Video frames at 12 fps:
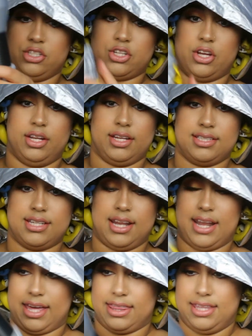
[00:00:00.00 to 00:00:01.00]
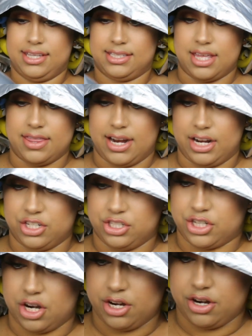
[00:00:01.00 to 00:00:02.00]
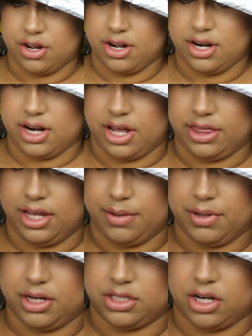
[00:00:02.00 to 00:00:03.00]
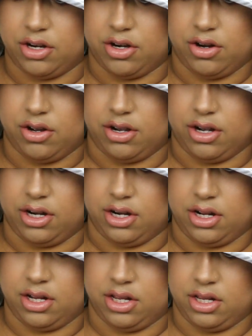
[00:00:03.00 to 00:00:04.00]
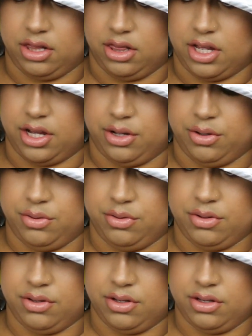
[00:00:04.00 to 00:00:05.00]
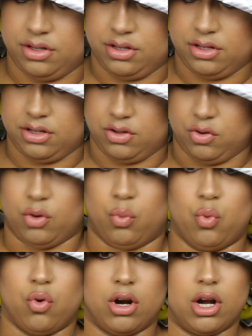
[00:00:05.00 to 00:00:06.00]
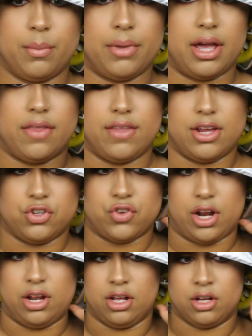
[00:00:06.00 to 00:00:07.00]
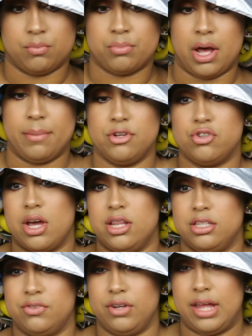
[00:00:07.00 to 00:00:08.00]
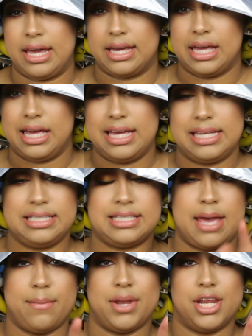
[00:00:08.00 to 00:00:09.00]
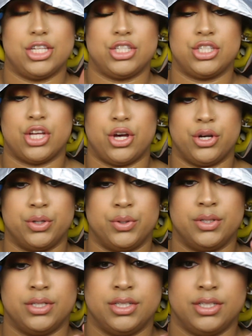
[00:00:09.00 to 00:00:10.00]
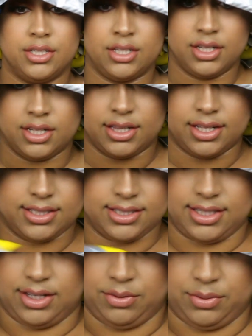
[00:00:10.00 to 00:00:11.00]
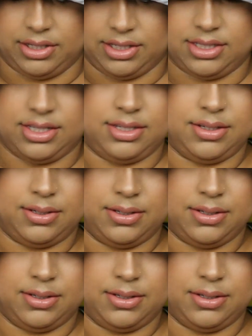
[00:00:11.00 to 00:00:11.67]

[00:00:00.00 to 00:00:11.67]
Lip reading: So it looks like this, and then I just turn it on. I think I'm going to turn it on low or warm, and then try to probably dry this for like 10 minutes. So let's see what this...